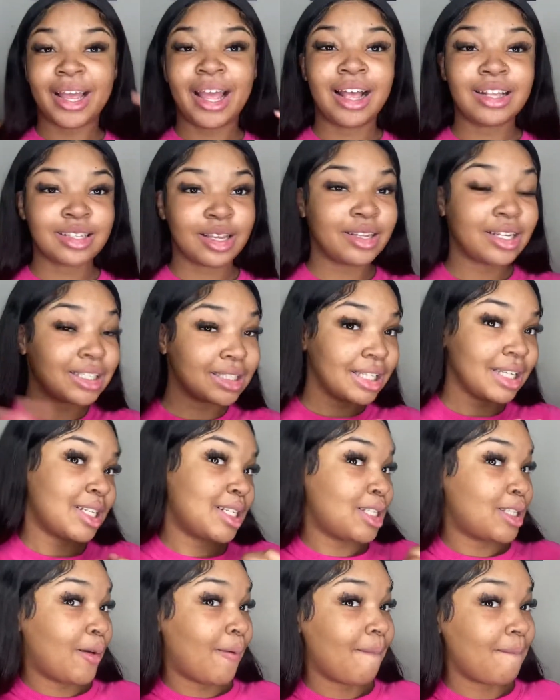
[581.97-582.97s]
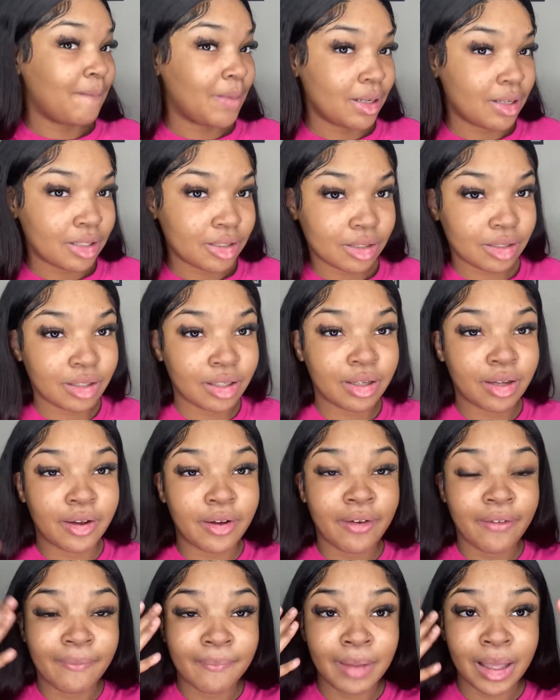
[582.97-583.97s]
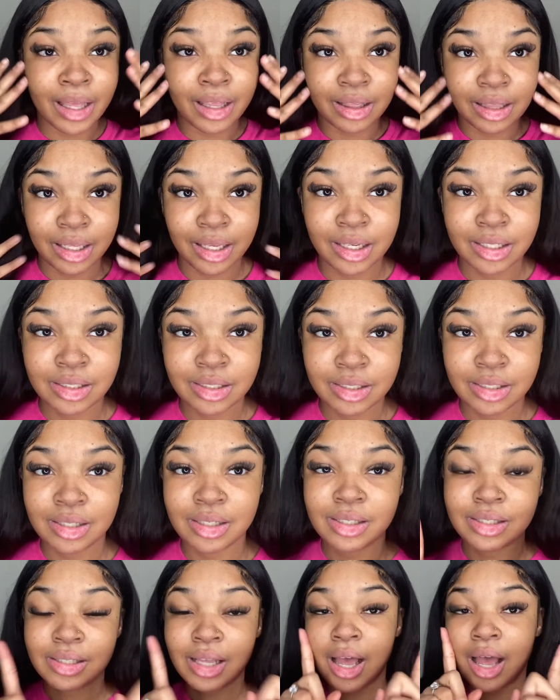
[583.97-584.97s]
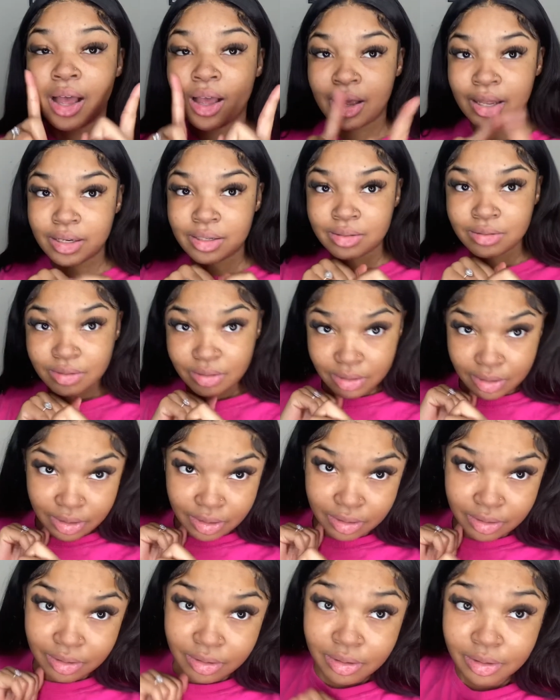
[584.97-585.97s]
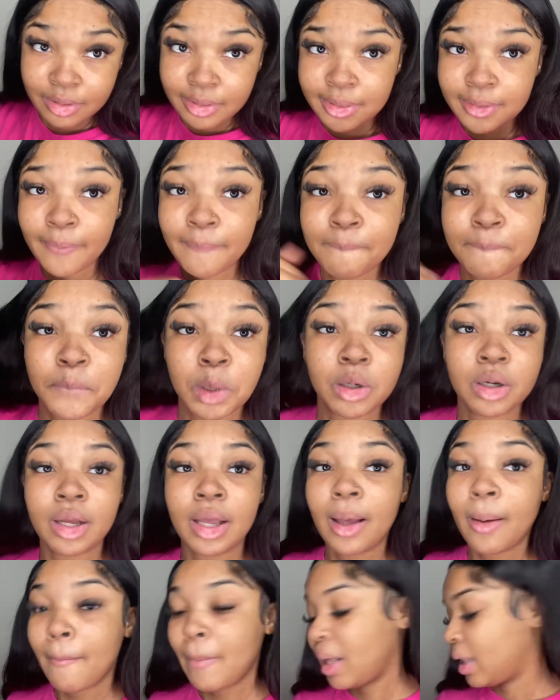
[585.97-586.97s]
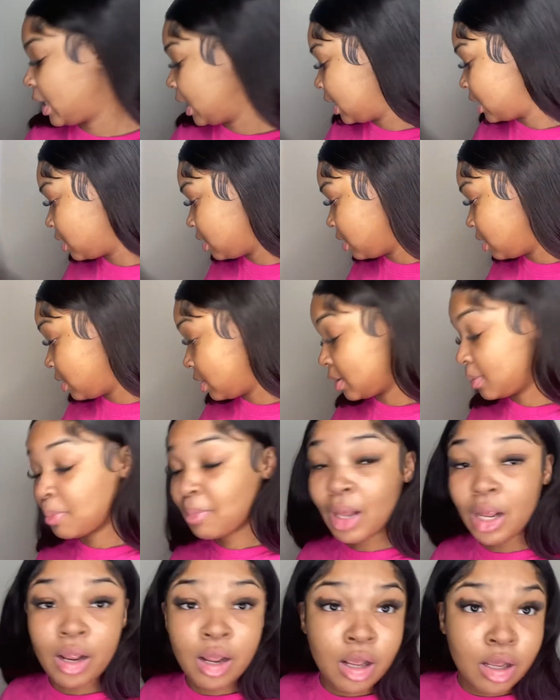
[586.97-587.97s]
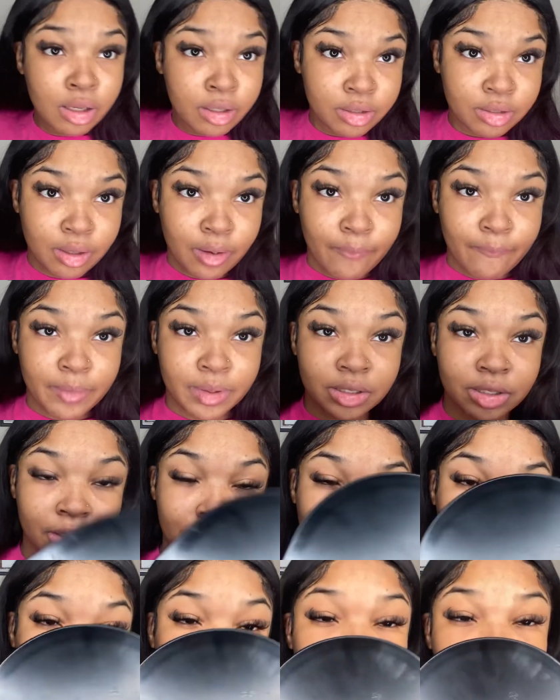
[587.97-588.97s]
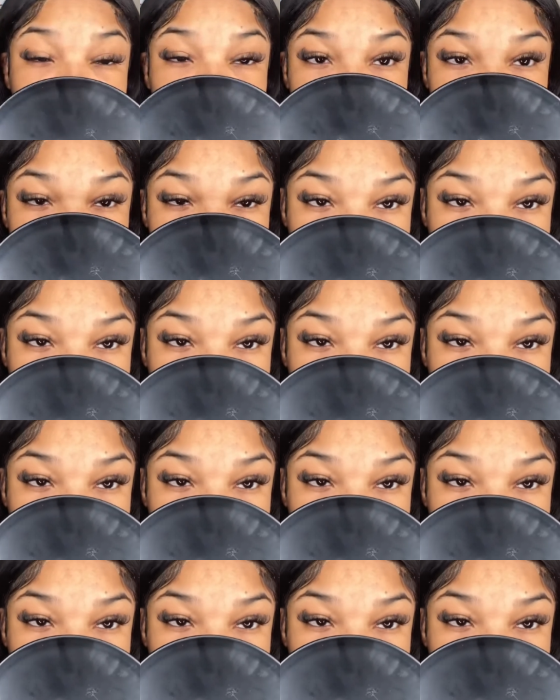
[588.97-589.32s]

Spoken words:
y'all, so this is the finished look of my lashes. I did pop out my lashes. So I'm gonna show y'all what they look